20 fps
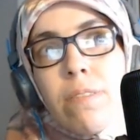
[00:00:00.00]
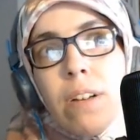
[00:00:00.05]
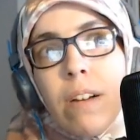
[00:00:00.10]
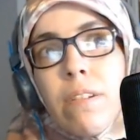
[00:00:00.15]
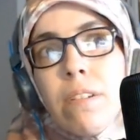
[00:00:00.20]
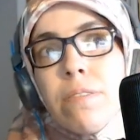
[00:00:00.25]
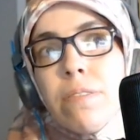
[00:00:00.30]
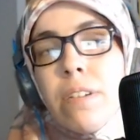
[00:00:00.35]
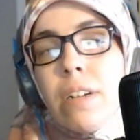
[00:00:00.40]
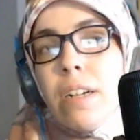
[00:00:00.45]

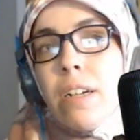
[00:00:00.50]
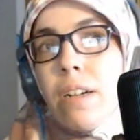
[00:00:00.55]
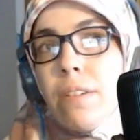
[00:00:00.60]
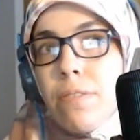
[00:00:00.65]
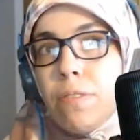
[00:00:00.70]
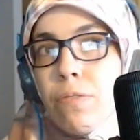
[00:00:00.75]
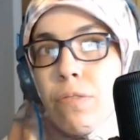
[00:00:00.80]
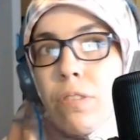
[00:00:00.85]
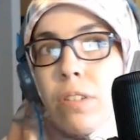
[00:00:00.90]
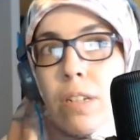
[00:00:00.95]
However, I have a
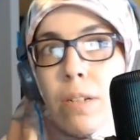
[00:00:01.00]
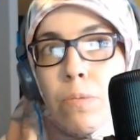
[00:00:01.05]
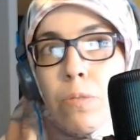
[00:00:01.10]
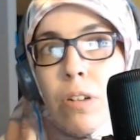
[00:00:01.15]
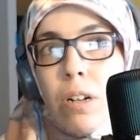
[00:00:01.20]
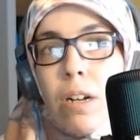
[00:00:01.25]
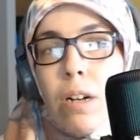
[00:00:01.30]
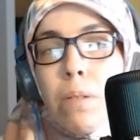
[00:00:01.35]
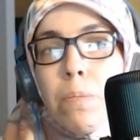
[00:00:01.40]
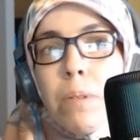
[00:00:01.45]
full-time
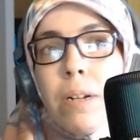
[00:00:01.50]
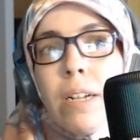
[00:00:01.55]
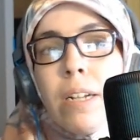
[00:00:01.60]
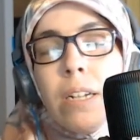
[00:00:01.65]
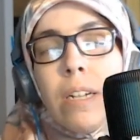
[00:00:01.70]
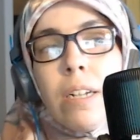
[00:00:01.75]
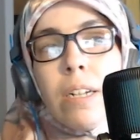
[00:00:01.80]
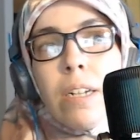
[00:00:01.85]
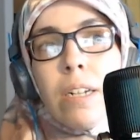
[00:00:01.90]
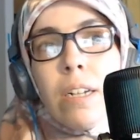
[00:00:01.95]
job,
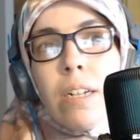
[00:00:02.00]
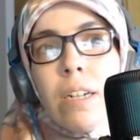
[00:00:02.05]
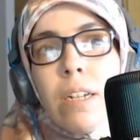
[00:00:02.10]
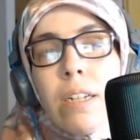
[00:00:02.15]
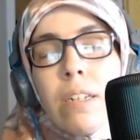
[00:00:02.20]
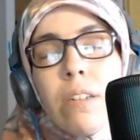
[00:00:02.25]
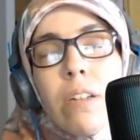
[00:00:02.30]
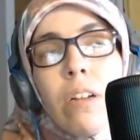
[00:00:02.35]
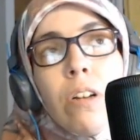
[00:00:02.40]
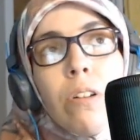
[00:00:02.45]

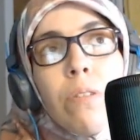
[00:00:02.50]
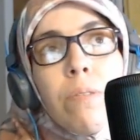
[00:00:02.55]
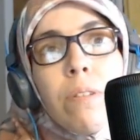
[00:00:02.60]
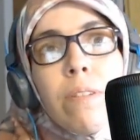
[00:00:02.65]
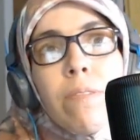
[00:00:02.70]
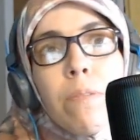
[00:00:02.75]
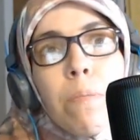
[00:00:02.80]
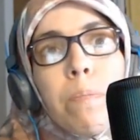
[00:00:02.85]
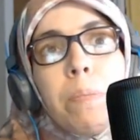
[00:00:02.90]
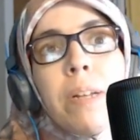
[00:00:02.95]
and we
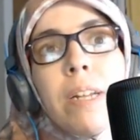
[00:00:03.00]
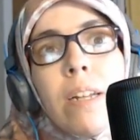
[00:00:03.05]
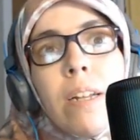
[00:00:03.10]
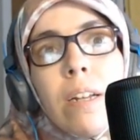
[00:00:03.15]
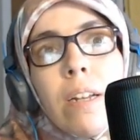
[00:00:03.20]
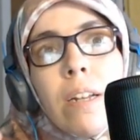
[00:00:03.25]
have a big